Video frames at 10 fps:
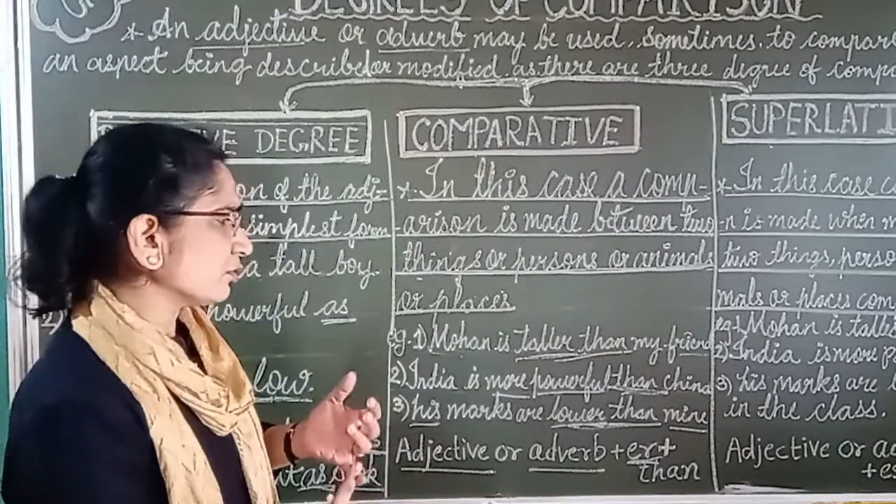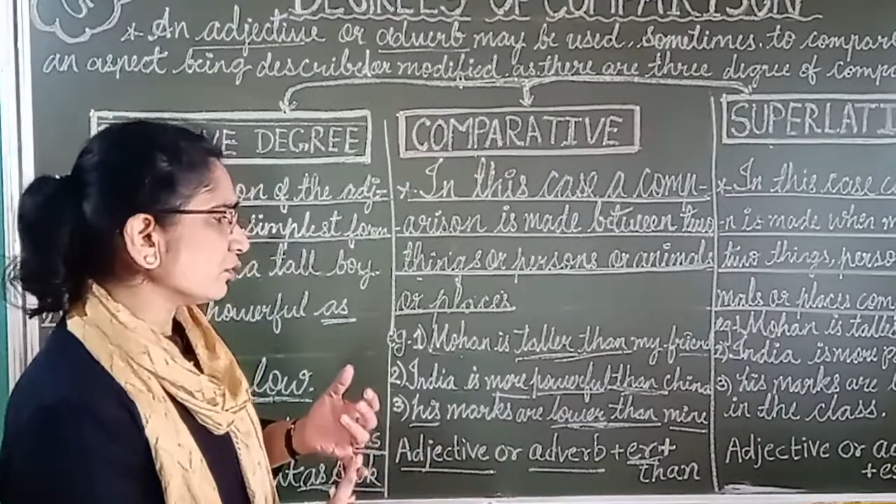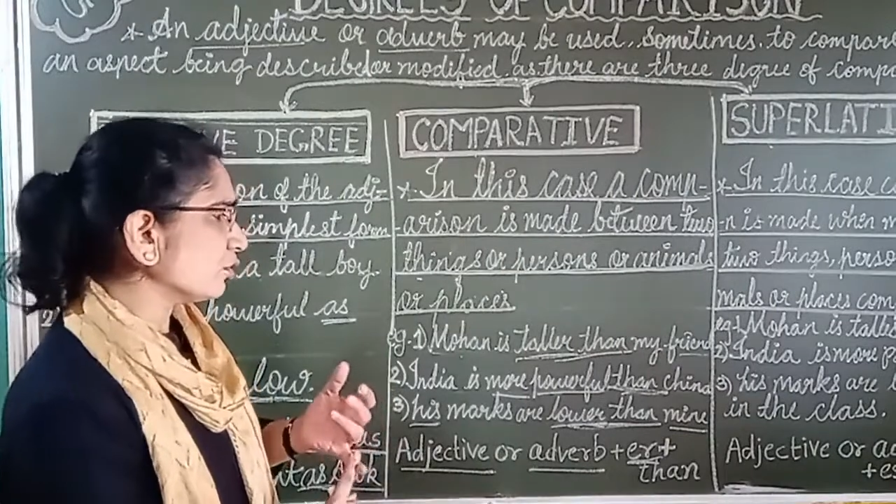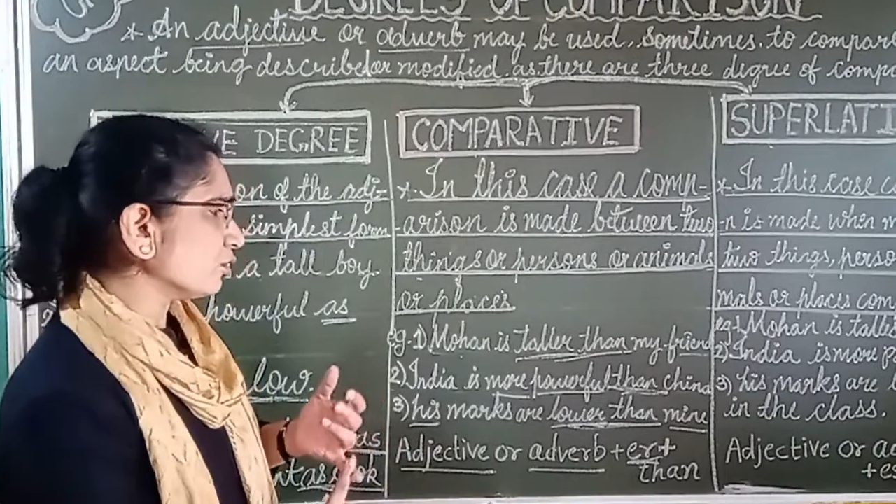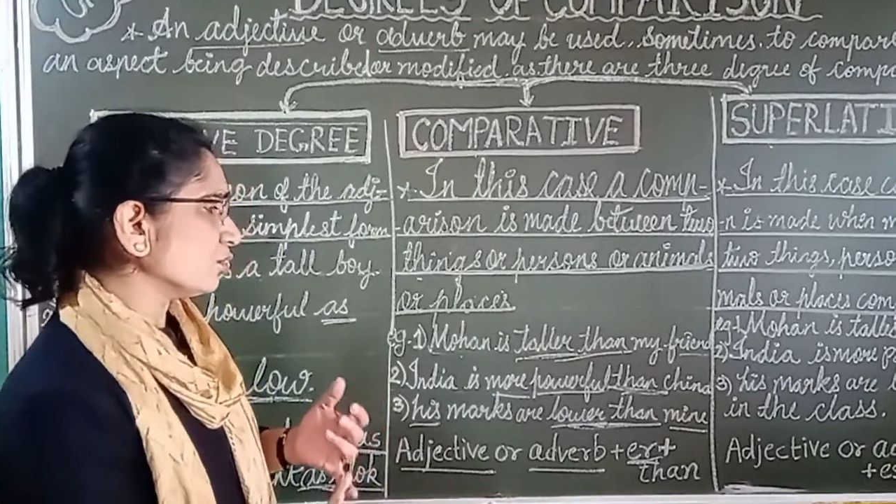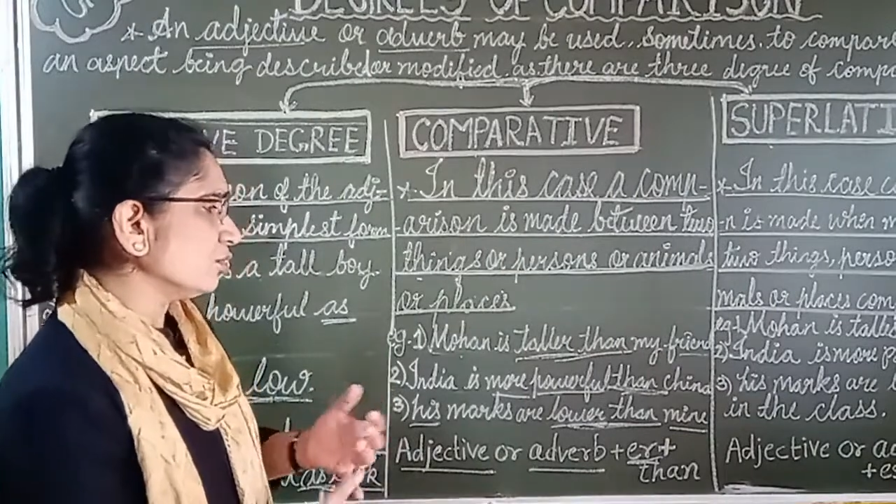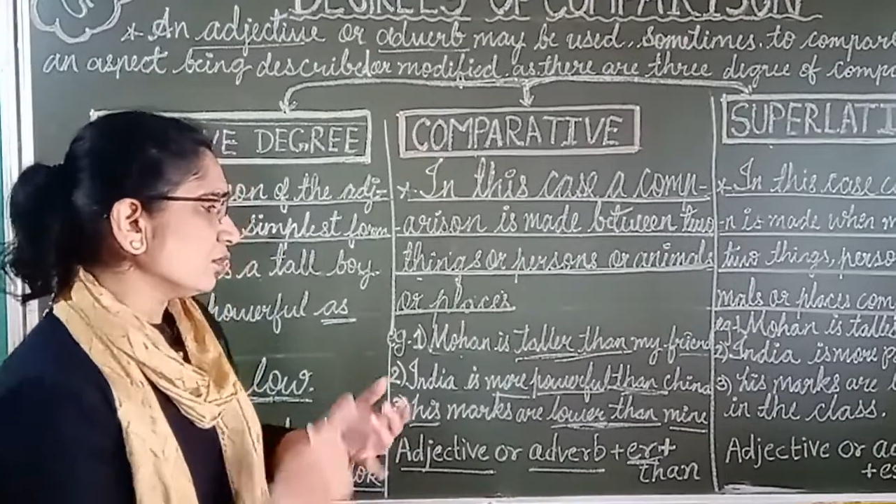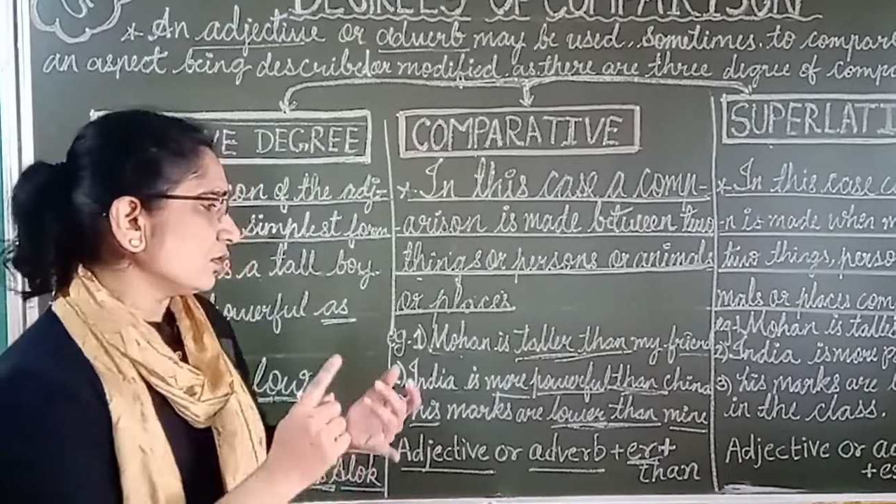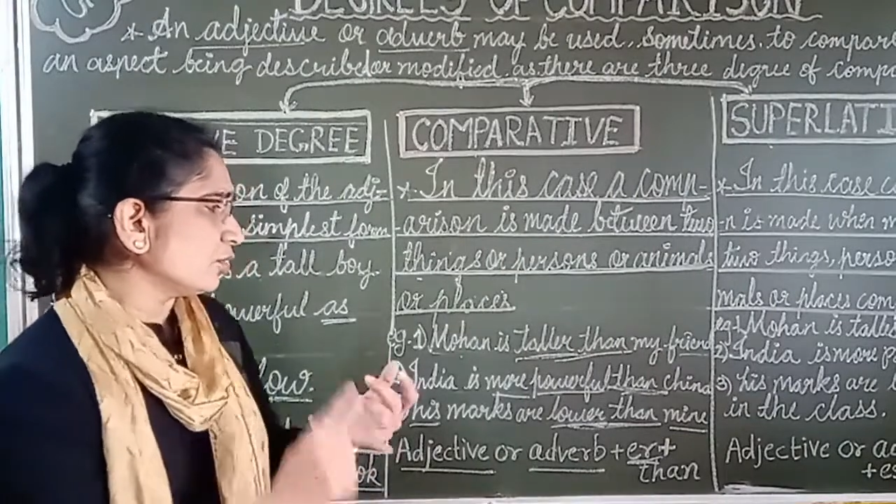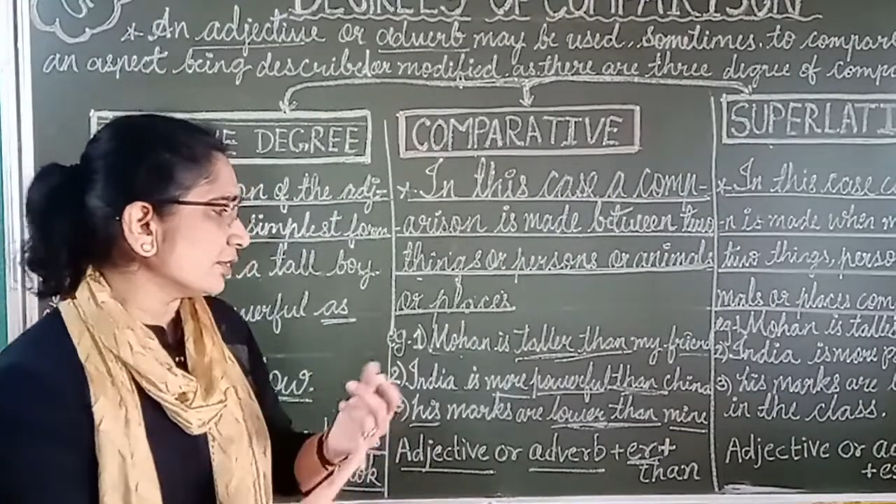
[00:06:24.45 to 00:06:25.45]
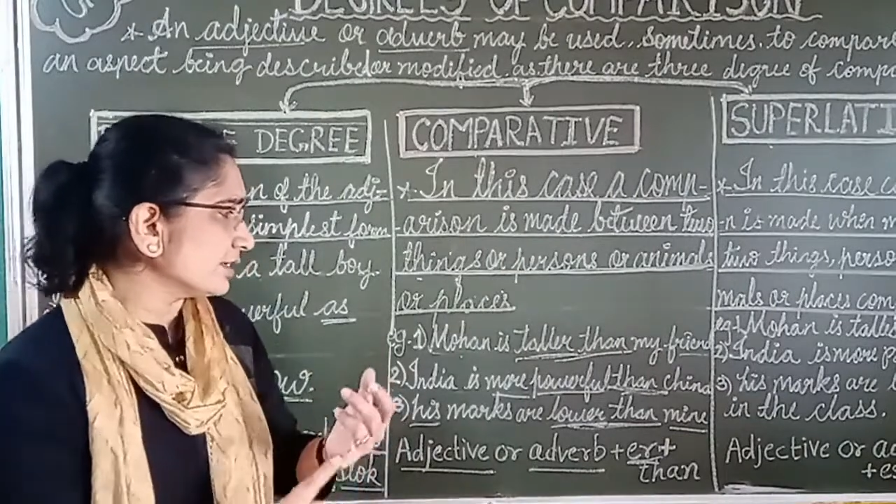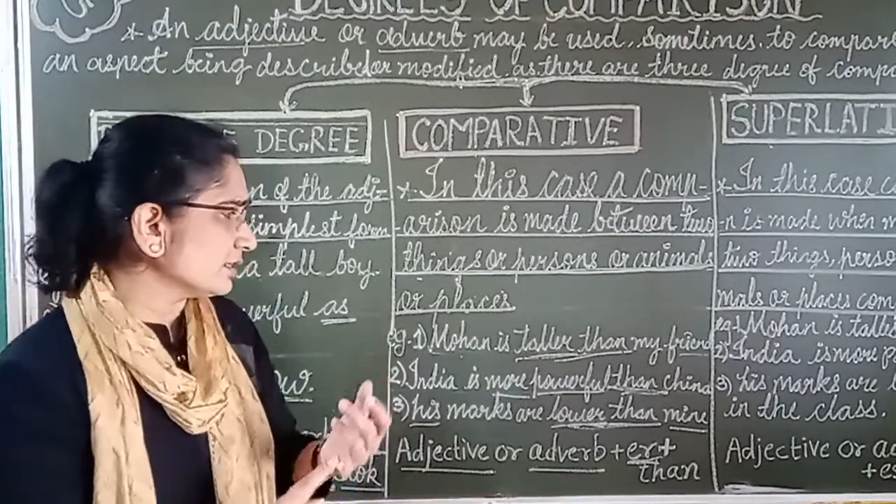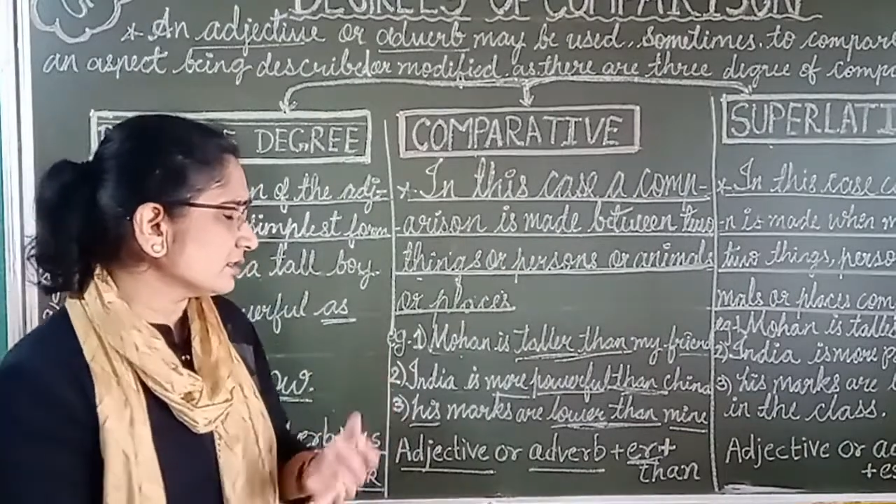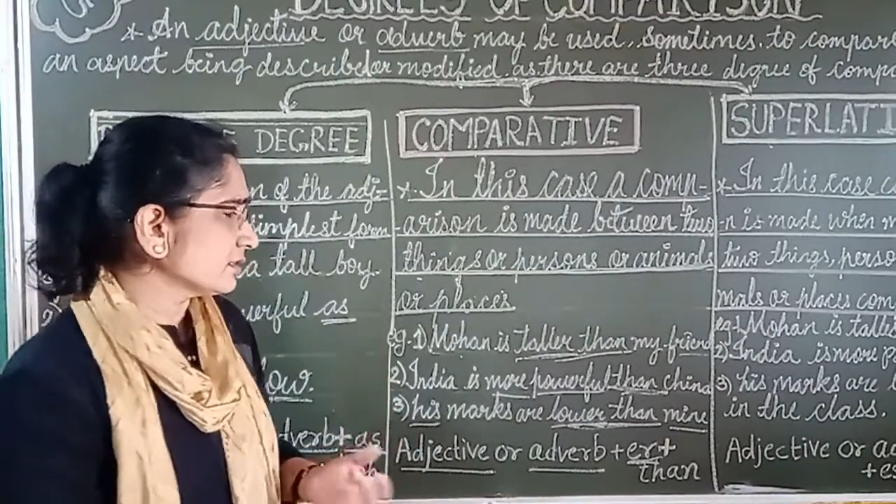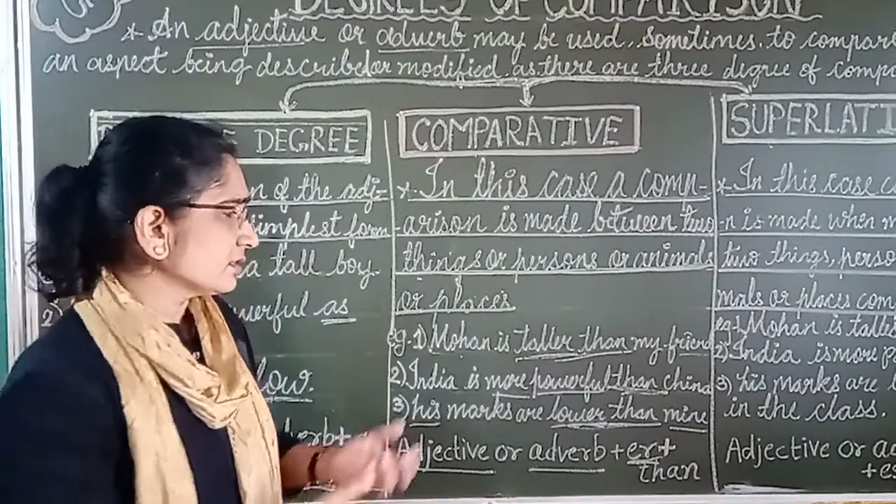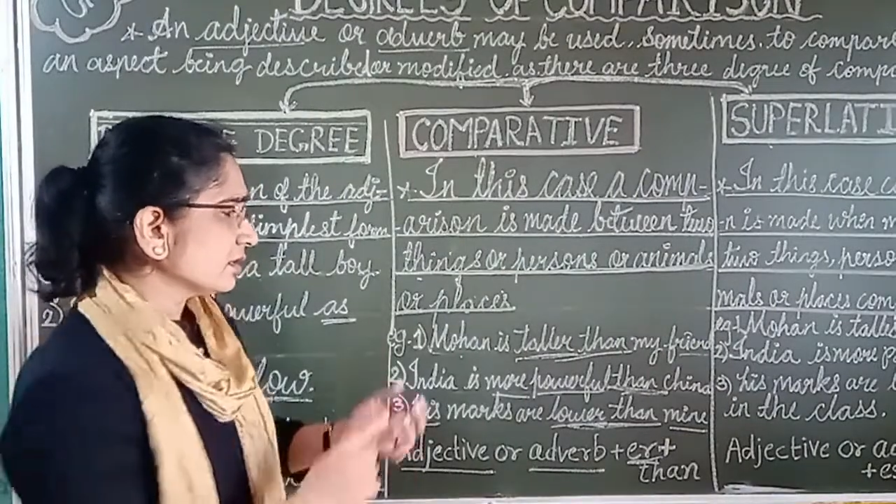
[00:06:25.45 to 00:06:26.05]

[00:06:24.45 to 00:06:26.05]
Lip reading: low, lower,